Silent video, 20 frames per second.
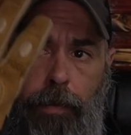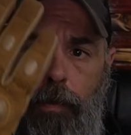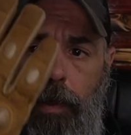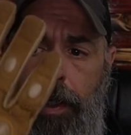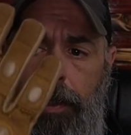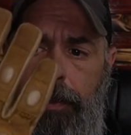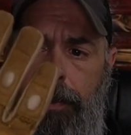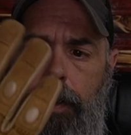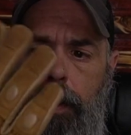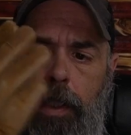
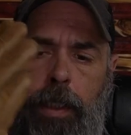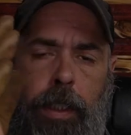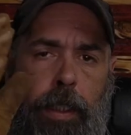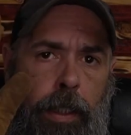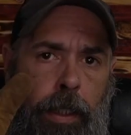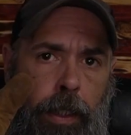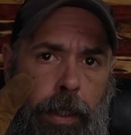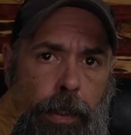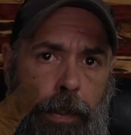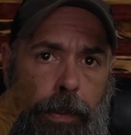wrist,
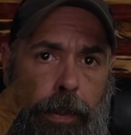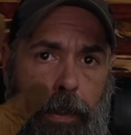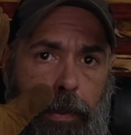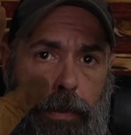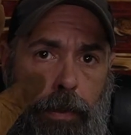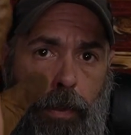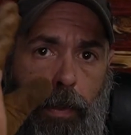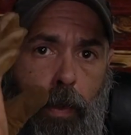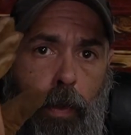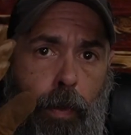
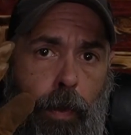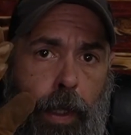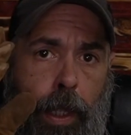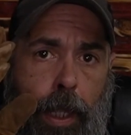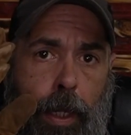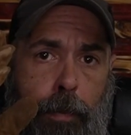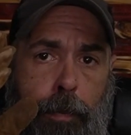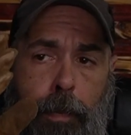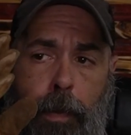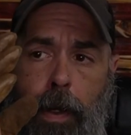this whole
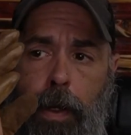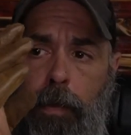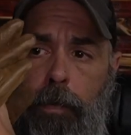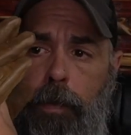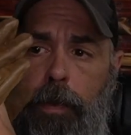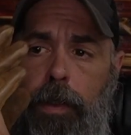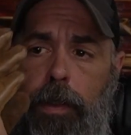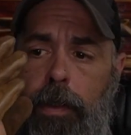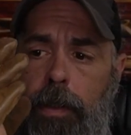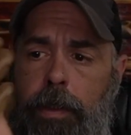hand part
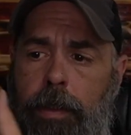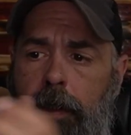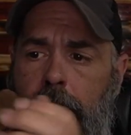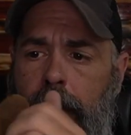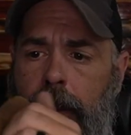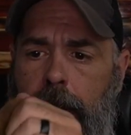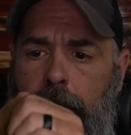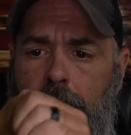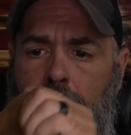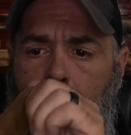will
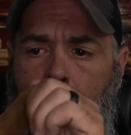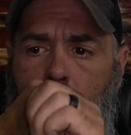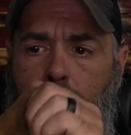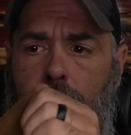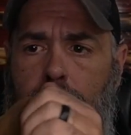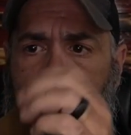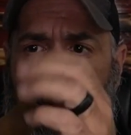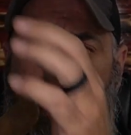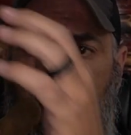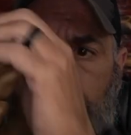
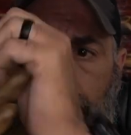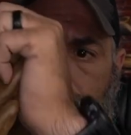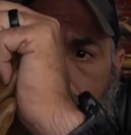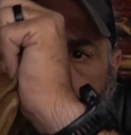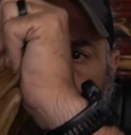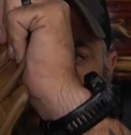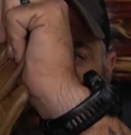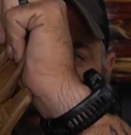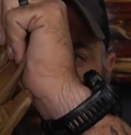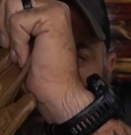shift
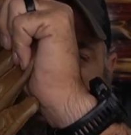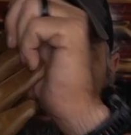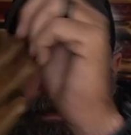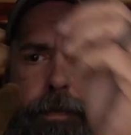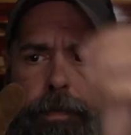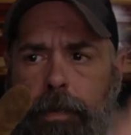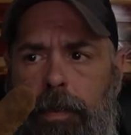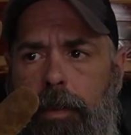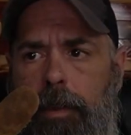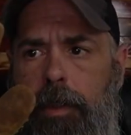on you.
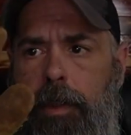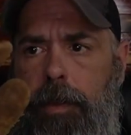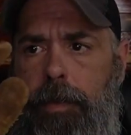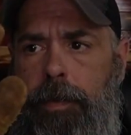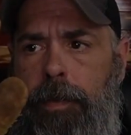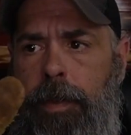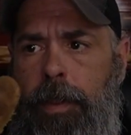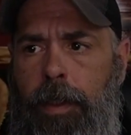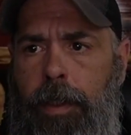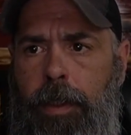So,
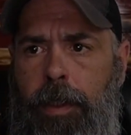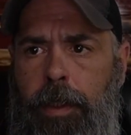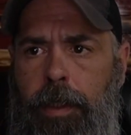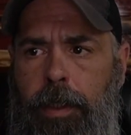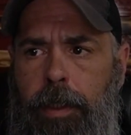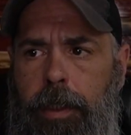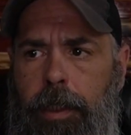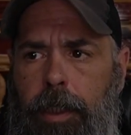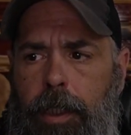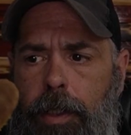
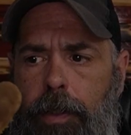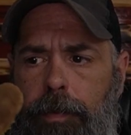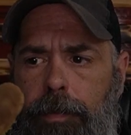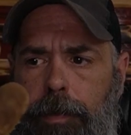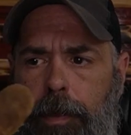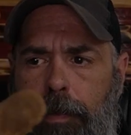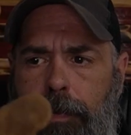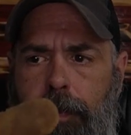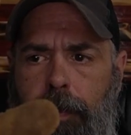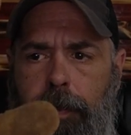you know,
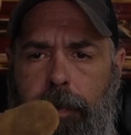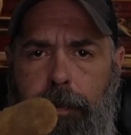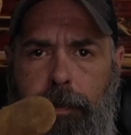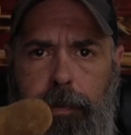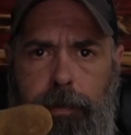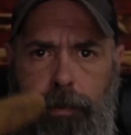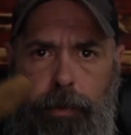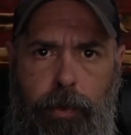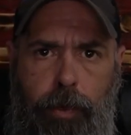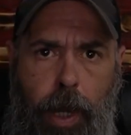if you're
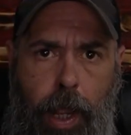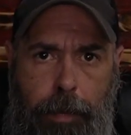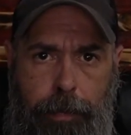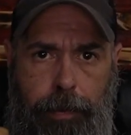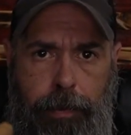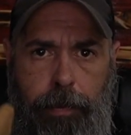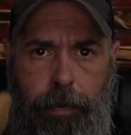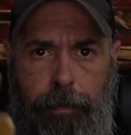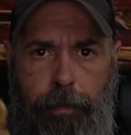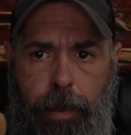grabbing
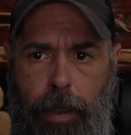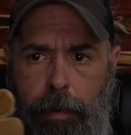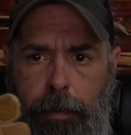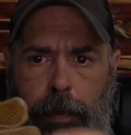something and